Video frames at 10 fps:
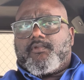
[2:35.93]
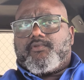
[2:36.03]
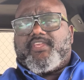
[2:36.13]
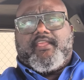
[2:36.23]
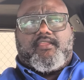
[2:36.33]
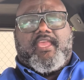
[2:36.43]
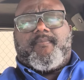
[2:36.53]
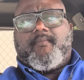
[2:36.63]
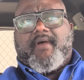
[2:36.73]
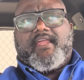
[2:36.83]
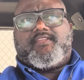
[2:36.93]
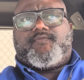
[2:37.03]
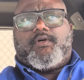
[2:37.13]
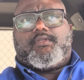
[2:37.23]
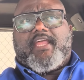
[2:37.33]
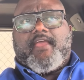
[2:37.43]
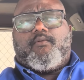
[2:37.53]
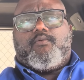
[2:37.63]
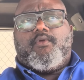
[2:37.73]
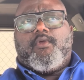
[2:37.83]
See, keep in mind, his full night,
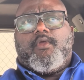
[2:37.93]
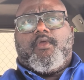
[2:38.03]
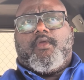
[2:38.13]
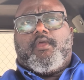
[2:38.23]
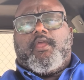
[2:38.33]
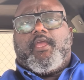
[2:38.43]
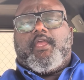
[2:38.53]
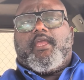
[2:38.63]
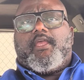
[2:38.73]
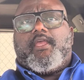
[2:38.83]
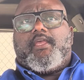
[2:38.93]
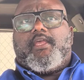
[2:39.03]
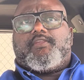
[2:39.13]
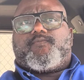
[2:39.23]
his